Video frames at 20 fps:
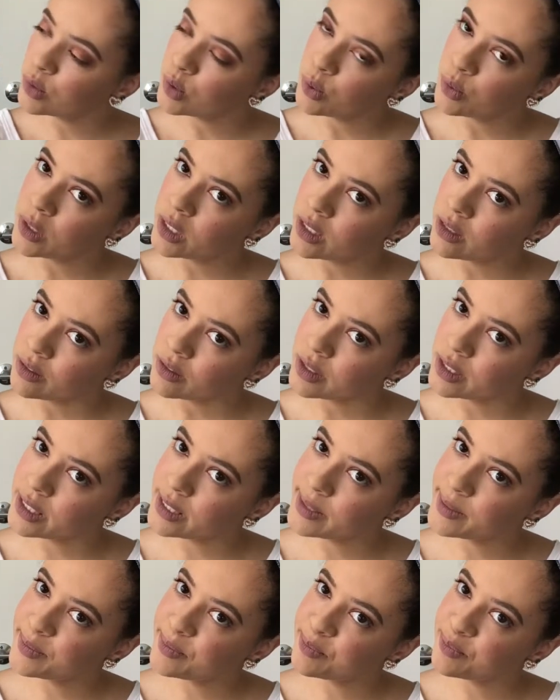What
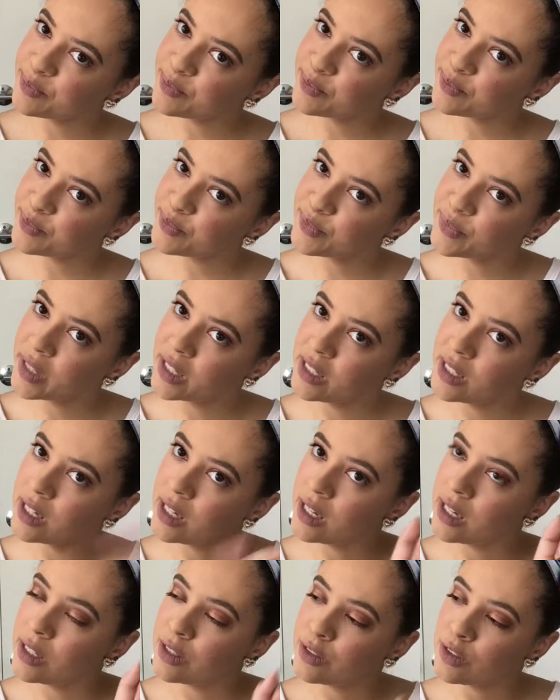else?
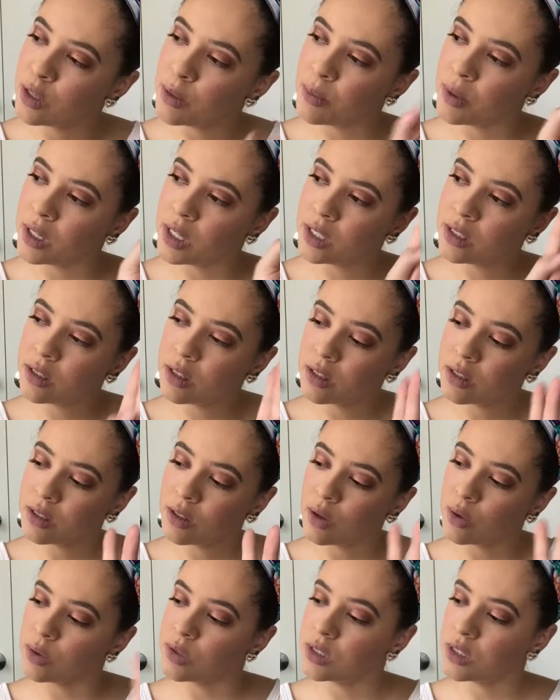Domain,
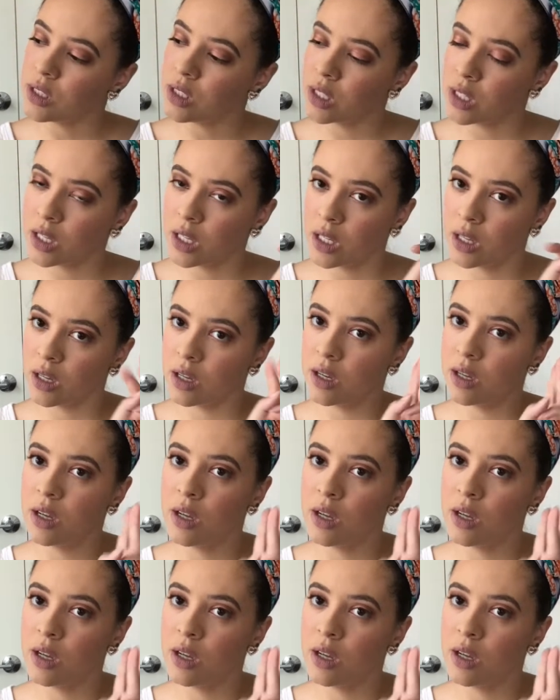hosting,